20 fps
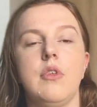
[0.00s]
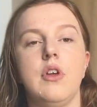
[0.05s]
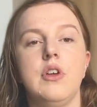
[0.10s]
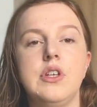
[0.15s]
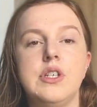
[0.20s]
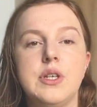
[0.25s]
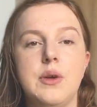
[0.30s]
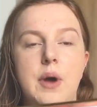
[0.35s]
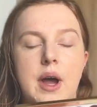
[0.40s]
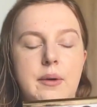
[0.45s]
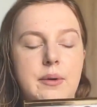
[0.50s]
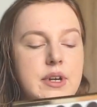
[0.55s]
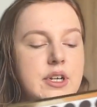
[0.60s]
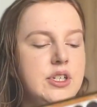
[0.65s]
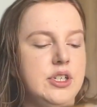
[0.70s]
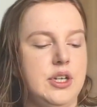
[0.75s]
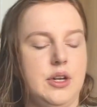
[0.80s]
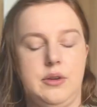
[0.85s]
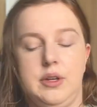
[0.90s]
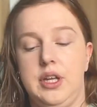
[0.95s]
So I want to
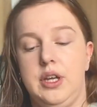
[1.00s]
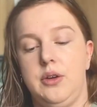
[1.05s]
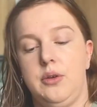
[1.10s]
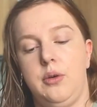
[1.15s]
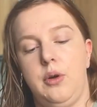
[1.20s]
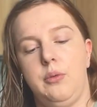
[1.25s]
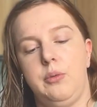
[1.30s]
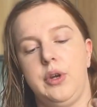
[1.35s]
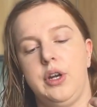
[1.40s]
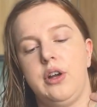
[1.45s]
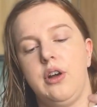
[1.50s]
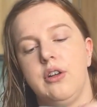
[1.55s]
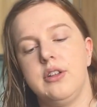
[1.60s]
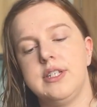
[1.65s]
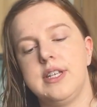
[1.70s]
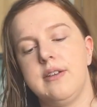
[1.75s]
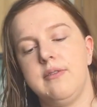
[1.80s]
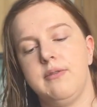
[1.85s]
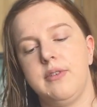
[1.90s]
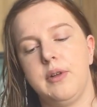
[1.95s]
show you what a
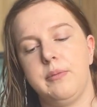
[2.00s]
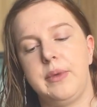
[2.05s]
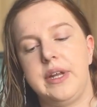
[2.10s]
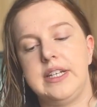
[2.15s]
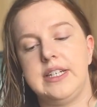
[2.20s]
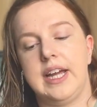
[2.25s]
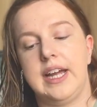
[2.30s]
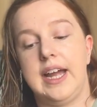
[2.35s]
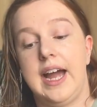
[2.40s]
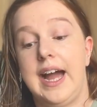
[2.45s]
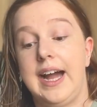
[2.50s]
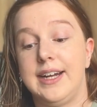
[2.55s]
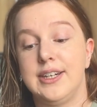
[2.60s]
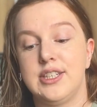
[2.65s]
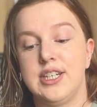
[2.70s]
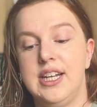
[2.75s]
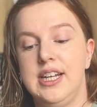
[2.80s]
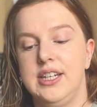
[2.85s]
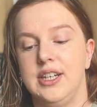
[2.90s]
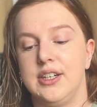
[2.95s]
content filming day
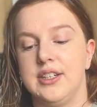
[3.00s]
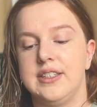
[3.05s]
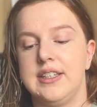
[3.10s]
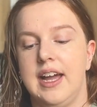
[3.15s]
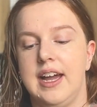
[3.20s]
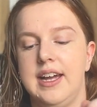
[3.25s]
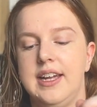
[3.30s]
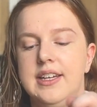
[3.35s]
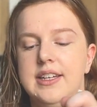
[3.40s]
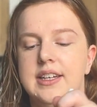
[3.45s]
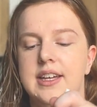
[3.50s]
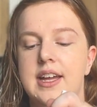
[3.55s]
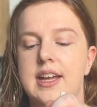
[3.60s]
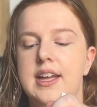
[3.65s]
actually looks like